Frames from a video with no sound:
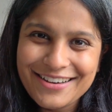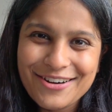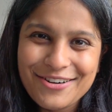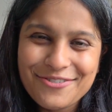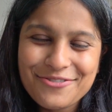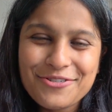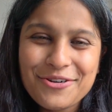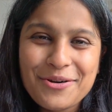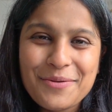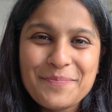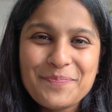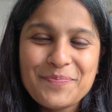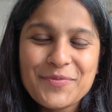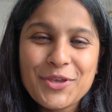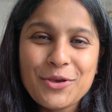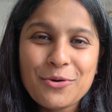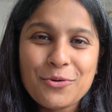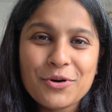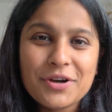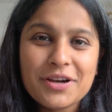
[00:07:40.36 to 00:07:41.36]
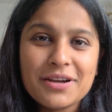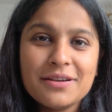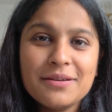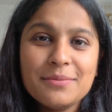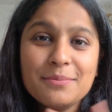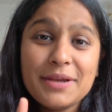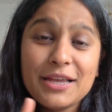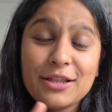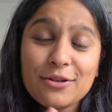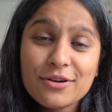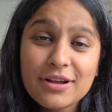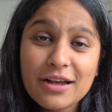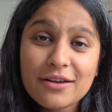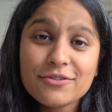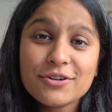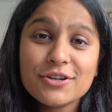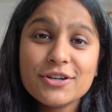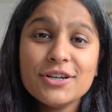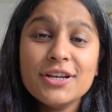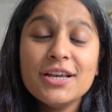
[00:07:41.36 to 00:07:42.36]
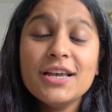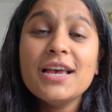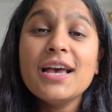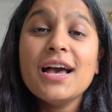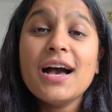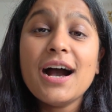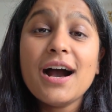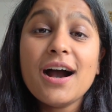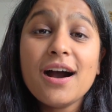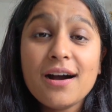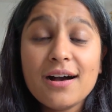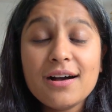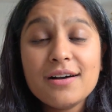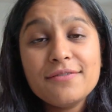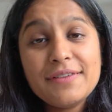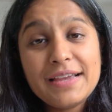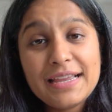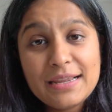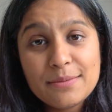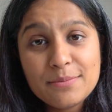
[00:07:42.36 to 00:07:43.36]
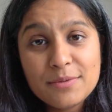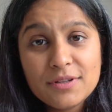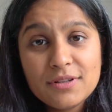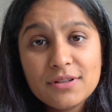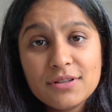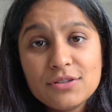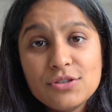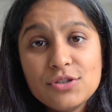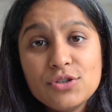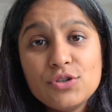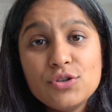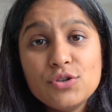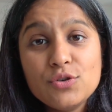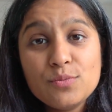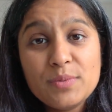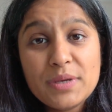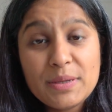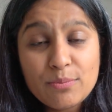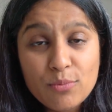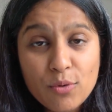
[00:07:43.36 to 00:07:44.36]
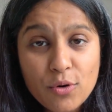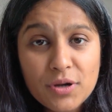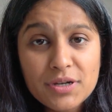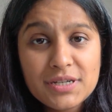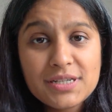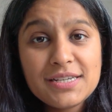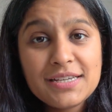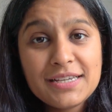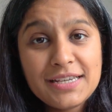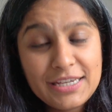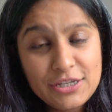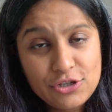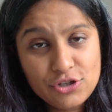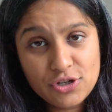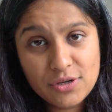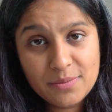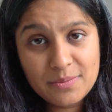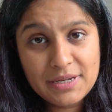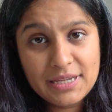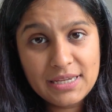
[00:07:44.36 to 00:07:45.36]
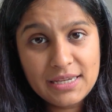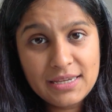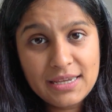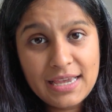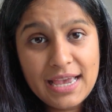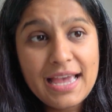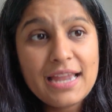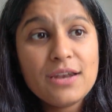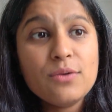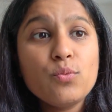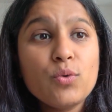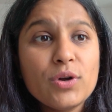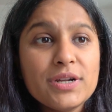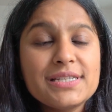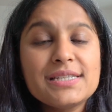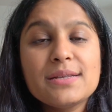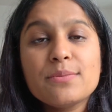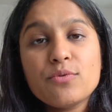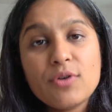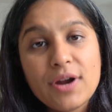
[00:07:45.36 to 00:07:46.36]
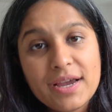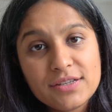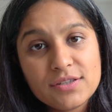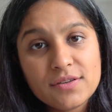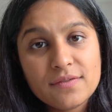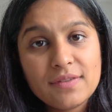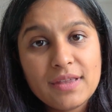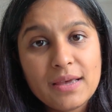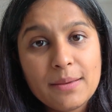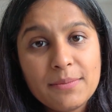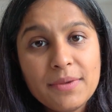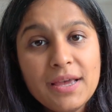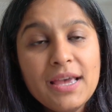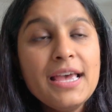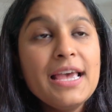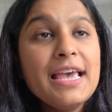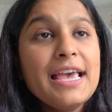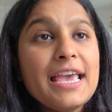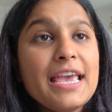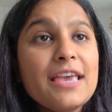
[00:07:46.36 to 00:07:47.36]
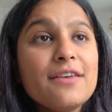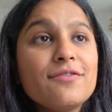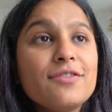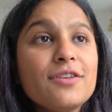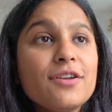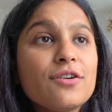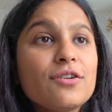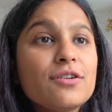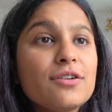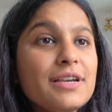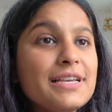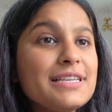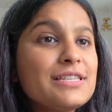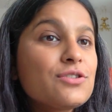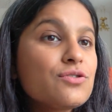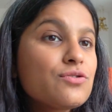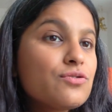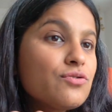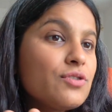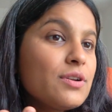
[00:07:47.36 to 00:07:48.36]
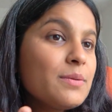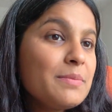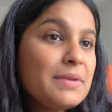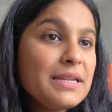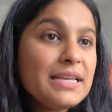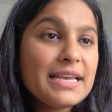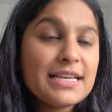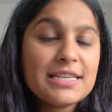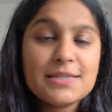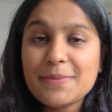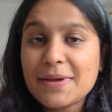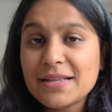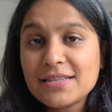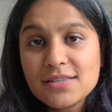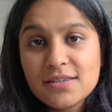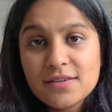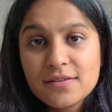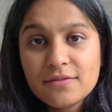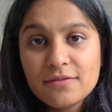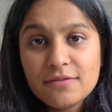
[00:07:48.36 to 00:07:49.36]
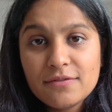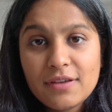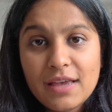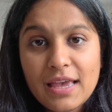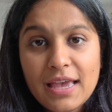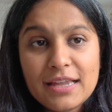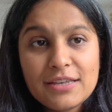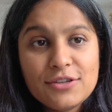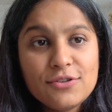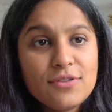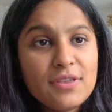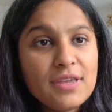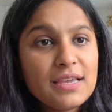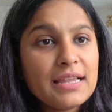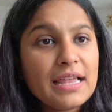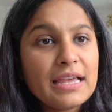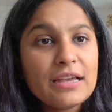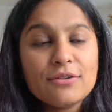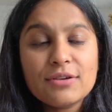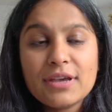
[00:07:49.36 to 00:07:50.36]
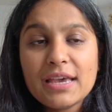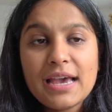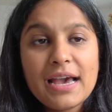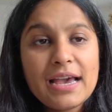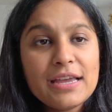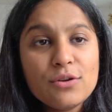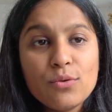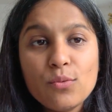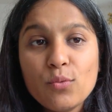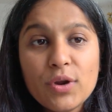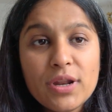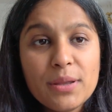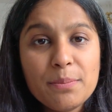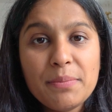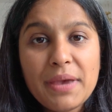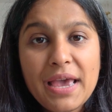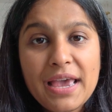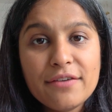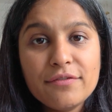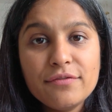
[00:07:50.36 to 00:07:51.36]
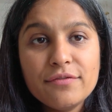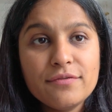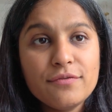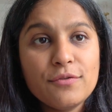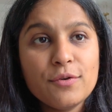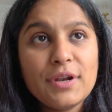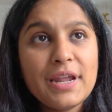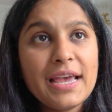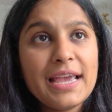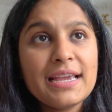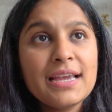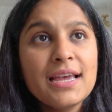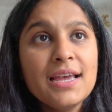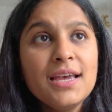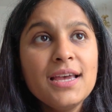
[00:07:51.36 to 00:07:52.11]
from your pillow cover are available to be bought in Germany, and what is the price of them. If they are extremely expensive and you think like, okay, I don't want to pay for like